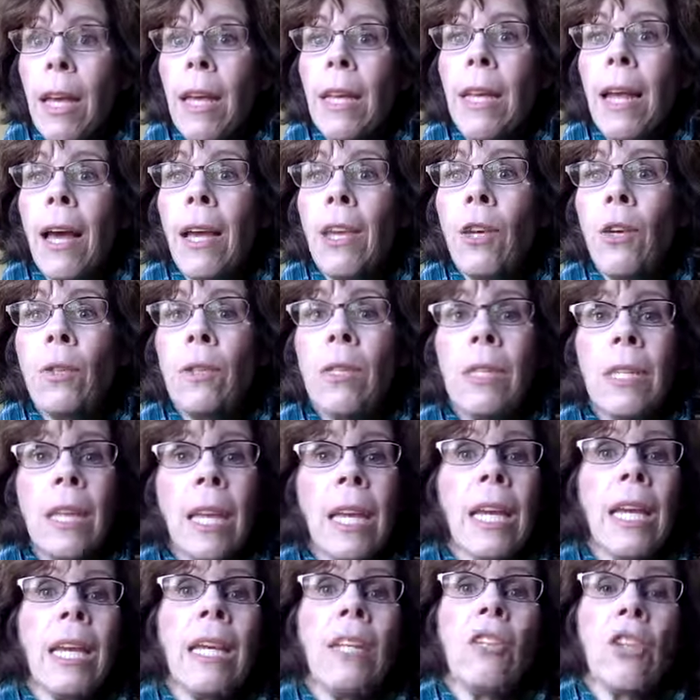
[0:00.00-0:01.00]
Now you'll
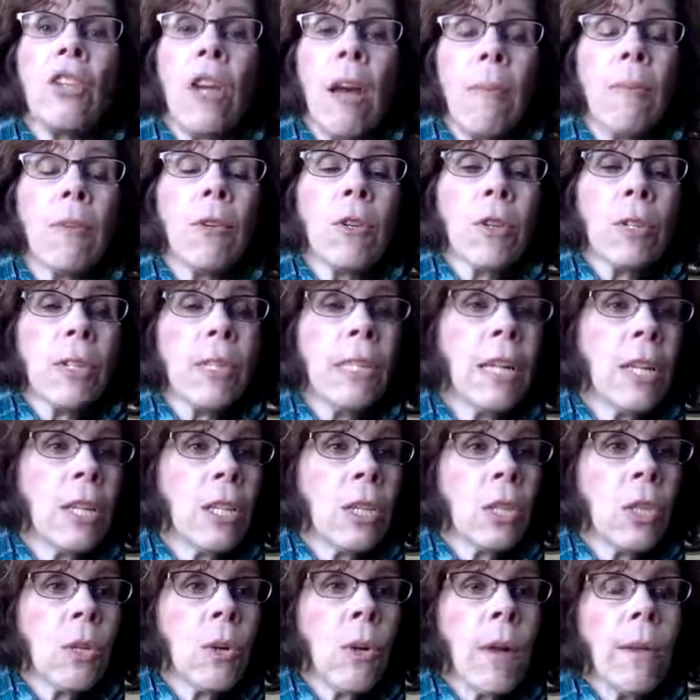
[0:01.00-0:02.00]
see chapters
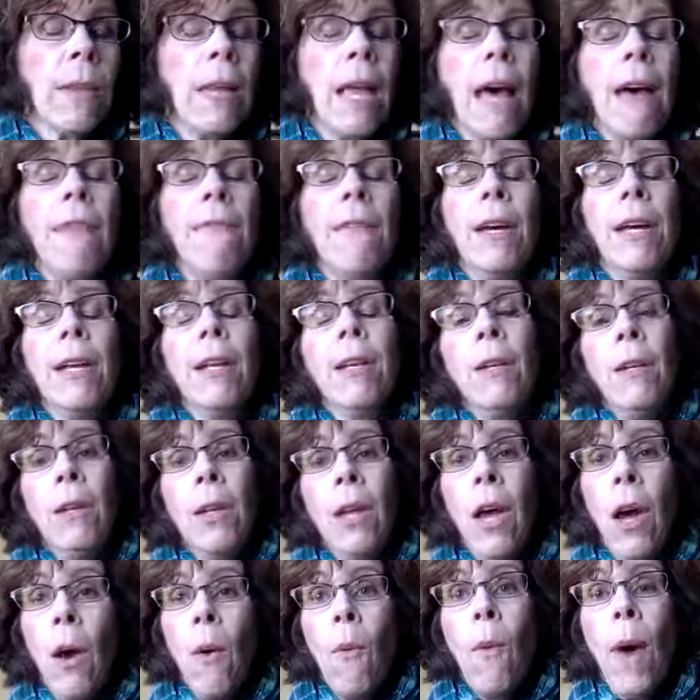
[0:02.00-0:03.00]
6 through 11.
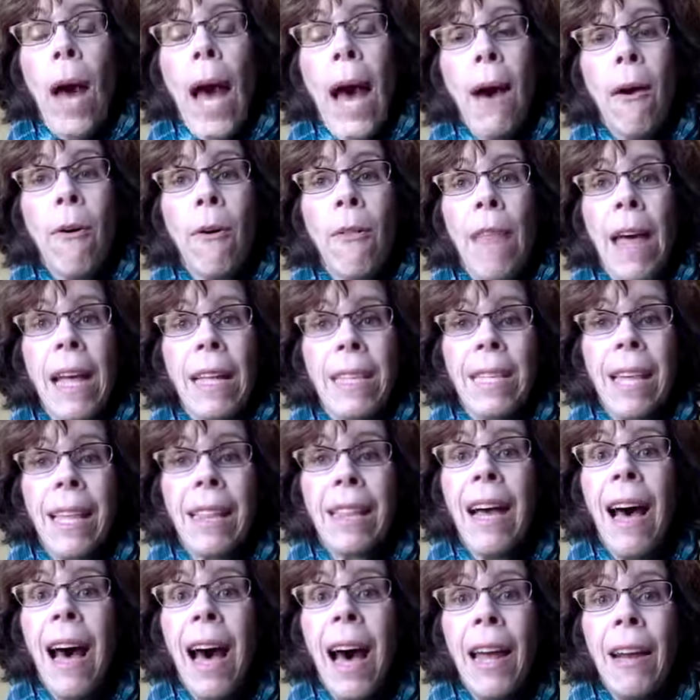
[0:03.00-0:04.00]
Wow, that's a
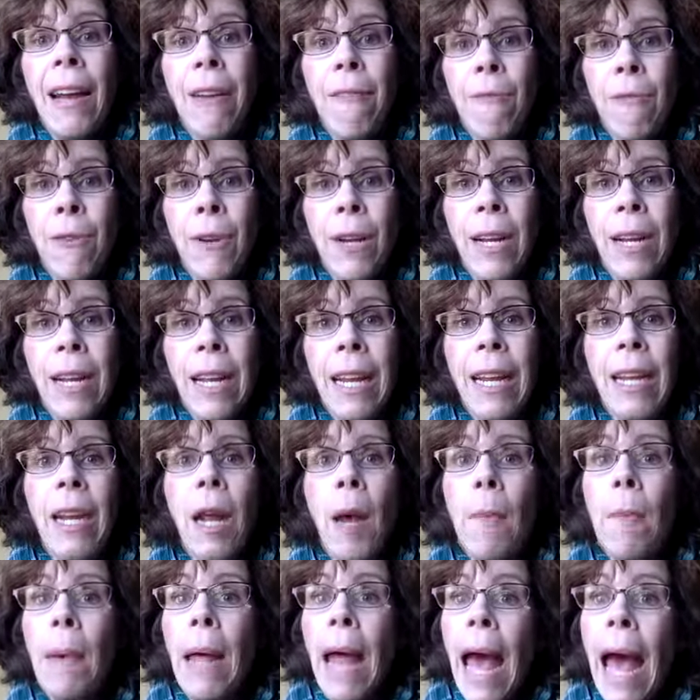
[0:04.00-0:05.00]
lot of reading,
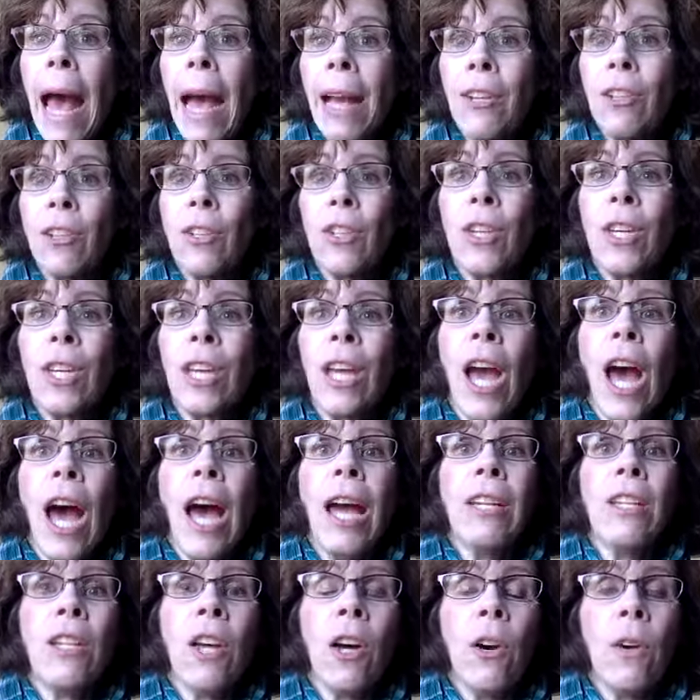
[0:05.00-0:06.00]
but actually
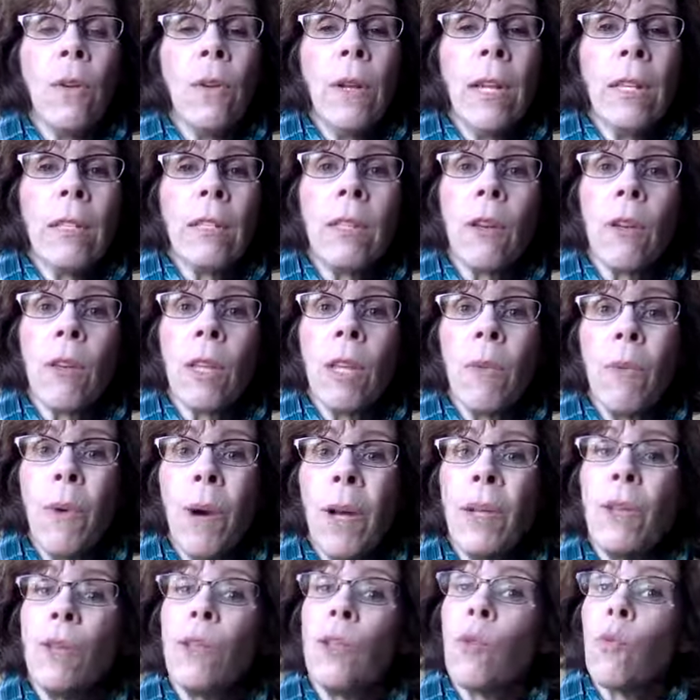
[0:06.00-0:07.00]
I don't necessarily
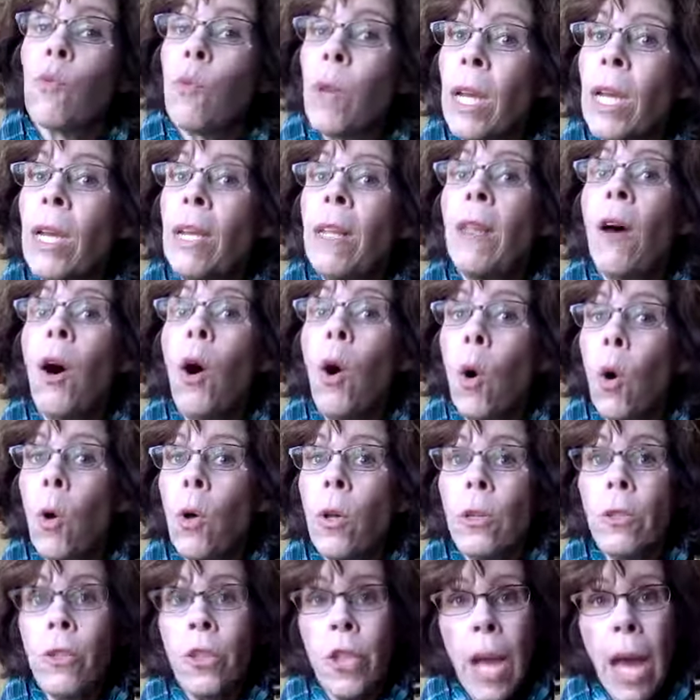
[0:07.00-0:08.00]
want you to read the
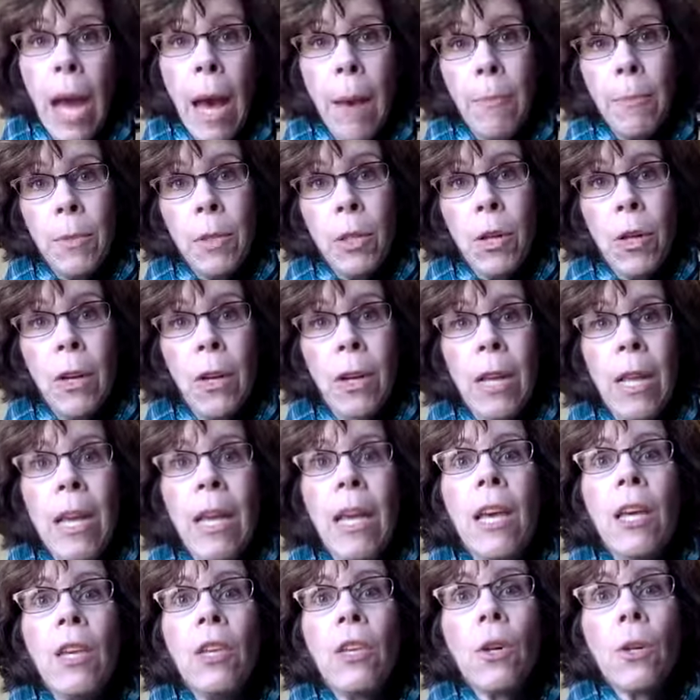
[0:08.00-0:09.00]
whole chapter.
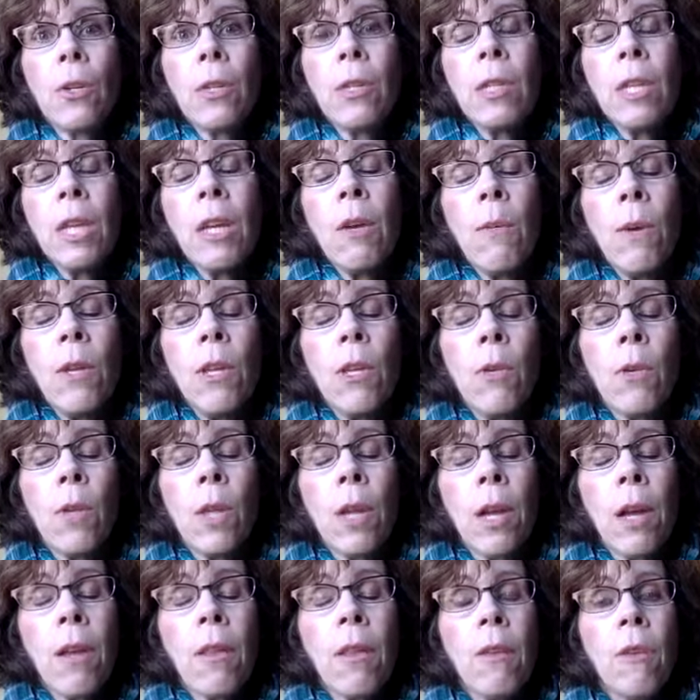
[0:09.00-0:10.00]
You'll see when you
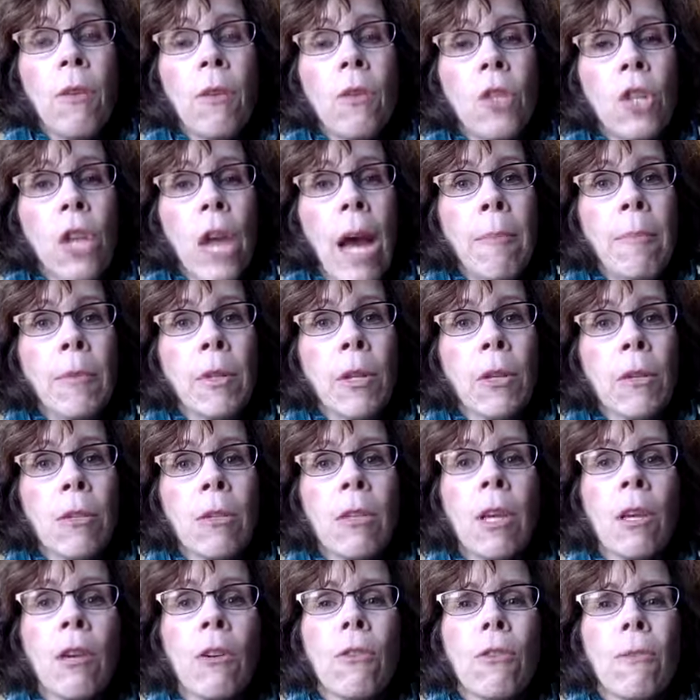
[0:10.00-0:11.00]
look at those chapters,
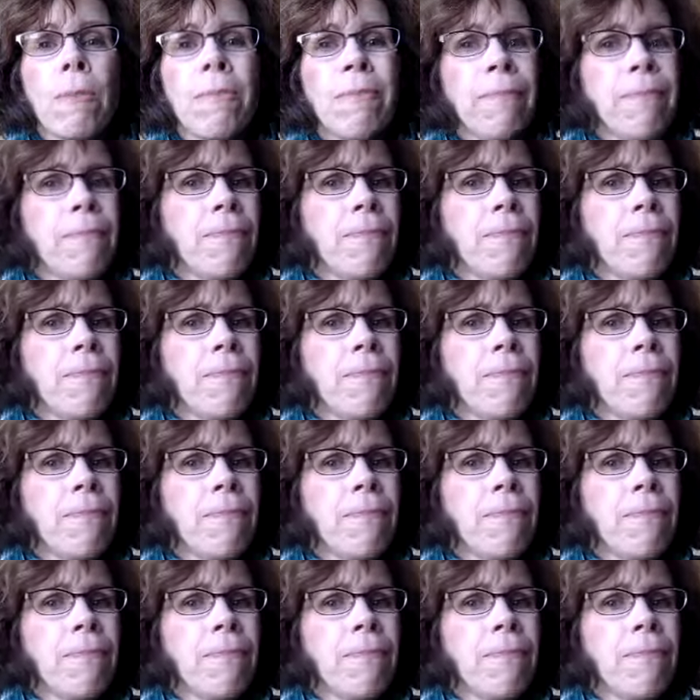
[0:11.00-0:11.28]
there's,